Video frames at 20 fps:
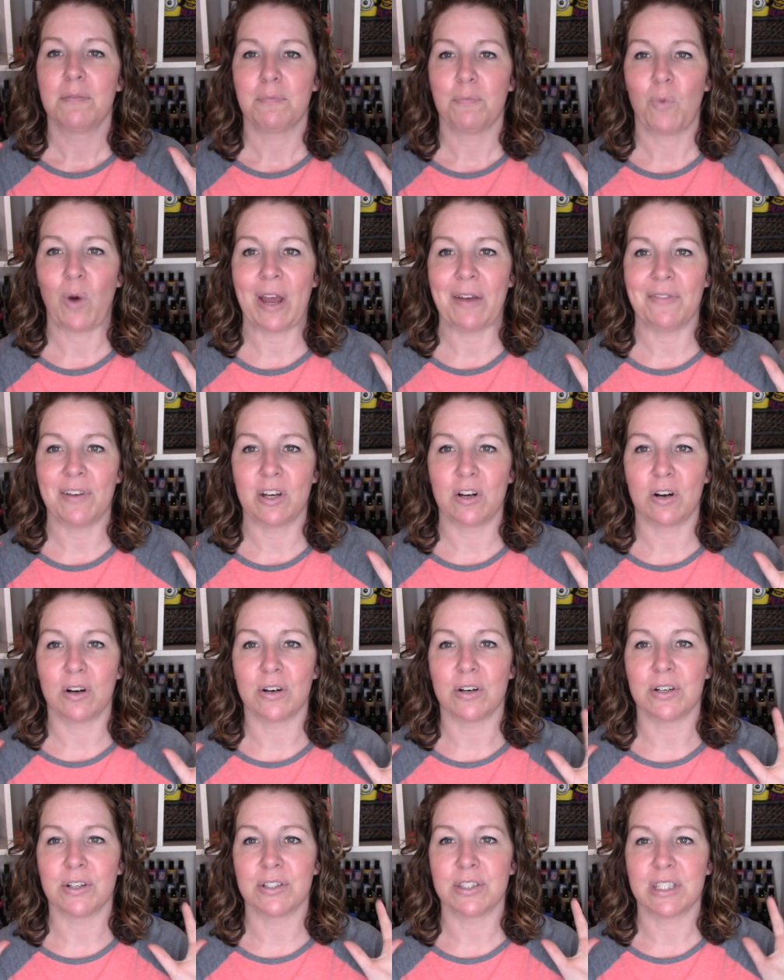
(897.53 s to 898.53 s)
wavy
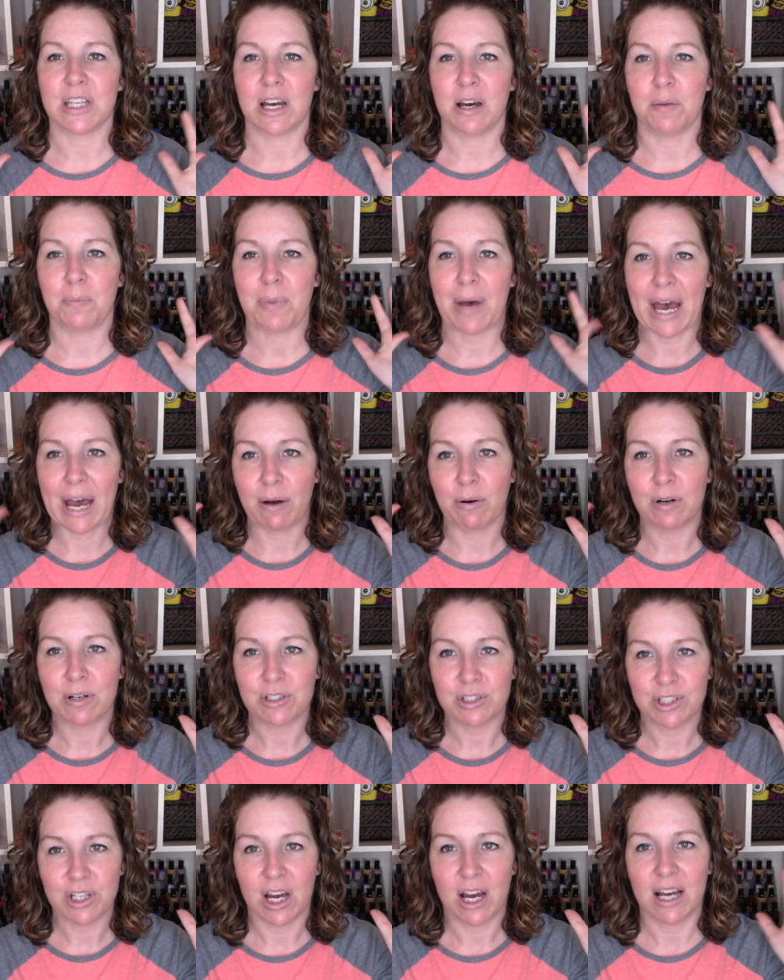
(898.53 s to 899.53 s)
curls a power
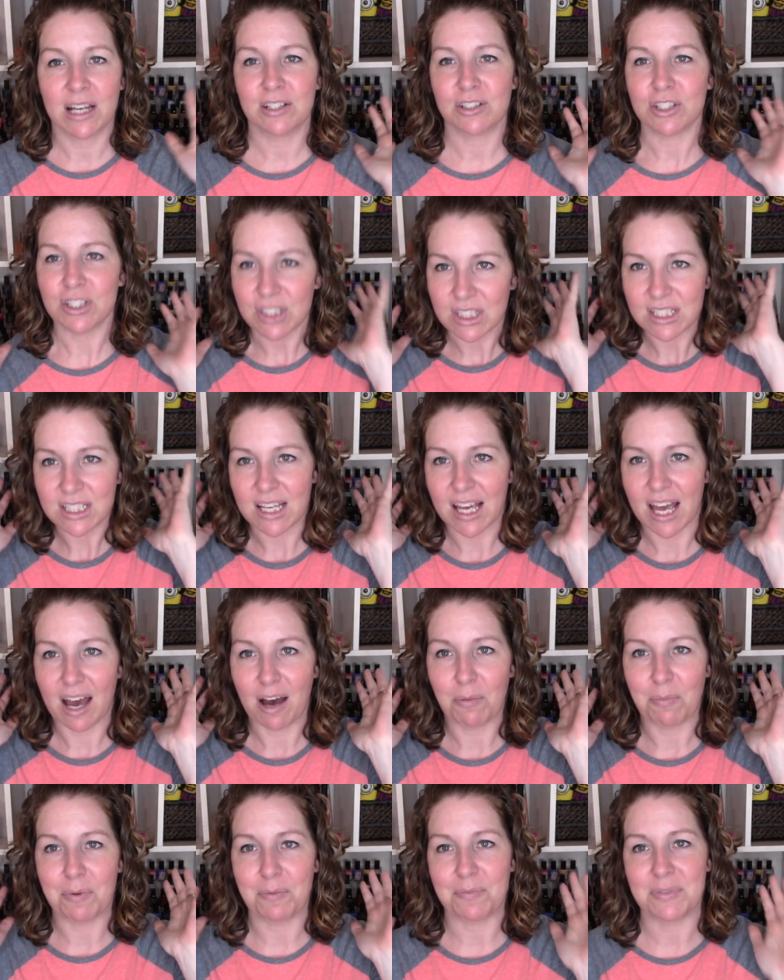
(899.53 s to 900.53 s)
shot, just to
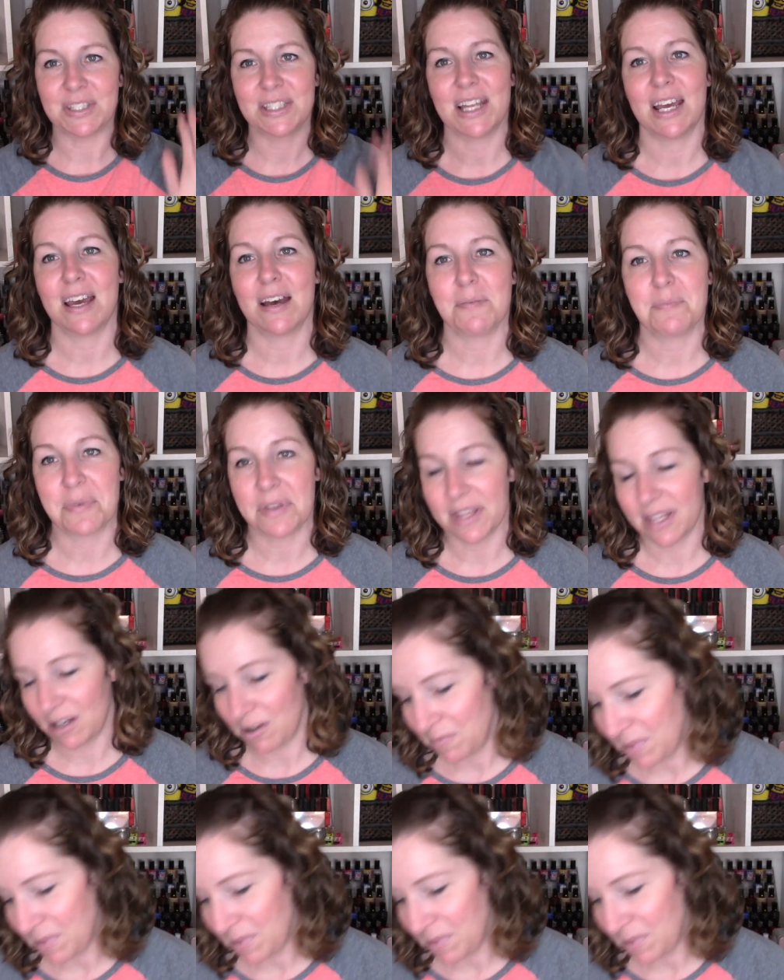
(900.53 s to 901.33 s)
help them stay up a little